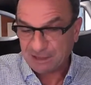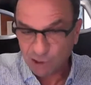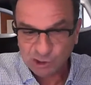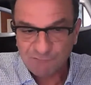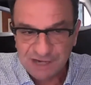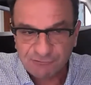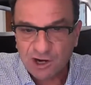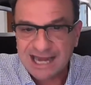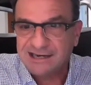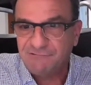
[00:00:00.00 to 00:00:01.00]
they also have never
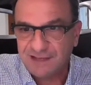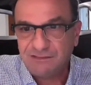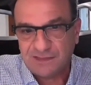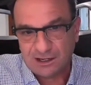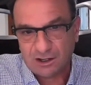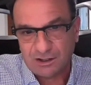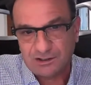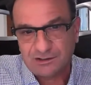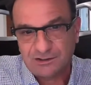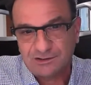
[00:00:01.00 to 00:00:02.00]
had an event there,
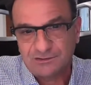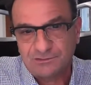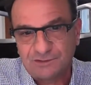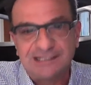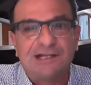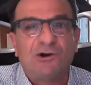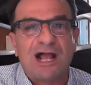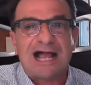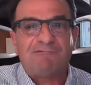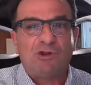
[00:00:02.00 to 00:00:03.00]
right? They
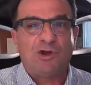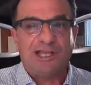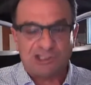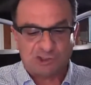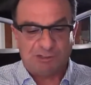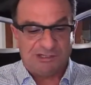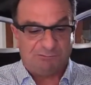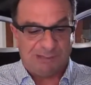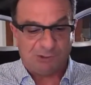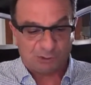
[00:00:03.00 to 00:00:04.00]
don't have a long history. The
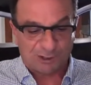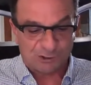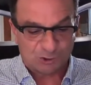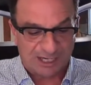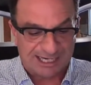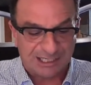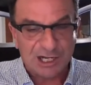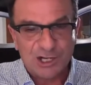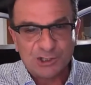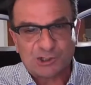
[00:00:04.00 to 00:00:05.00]
people are untrained.
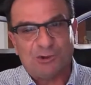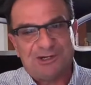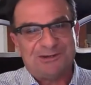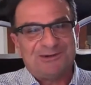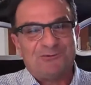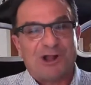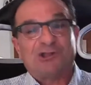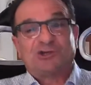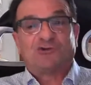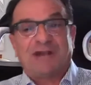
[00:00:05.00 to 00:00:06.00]
So while
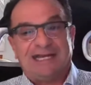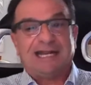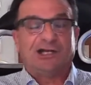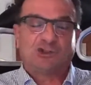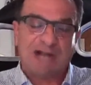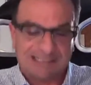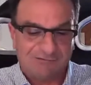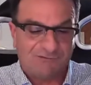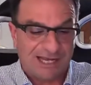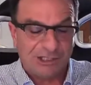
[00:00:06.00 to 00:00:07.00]
it's a great and
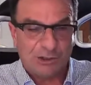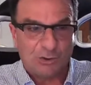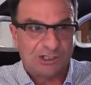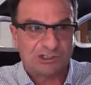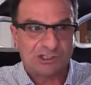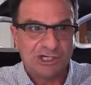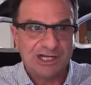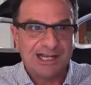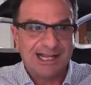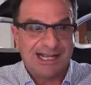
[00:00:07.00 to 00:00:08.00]
attractive venue,
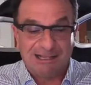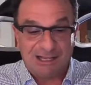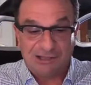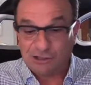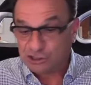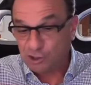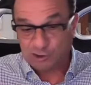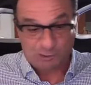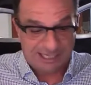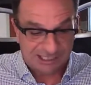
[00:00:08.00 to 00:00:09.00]
the
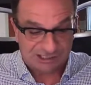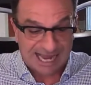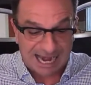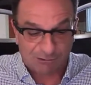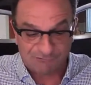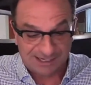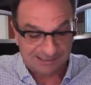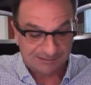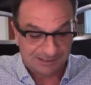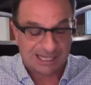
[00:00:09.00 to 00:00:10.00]
closer it gets to our
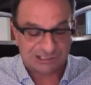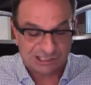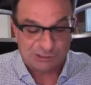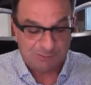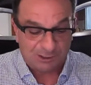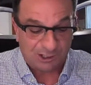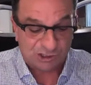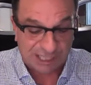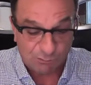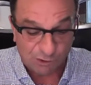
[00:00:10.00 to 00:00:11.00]
event, the less
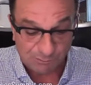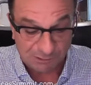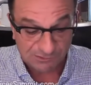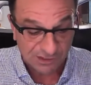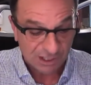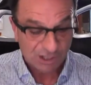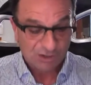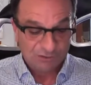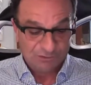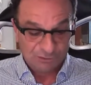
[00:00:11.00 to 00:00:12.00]
experienced they will be with
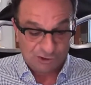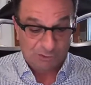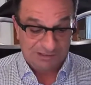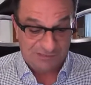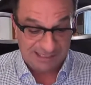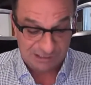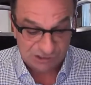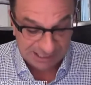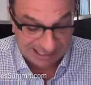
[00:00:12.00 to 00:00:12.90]
doing things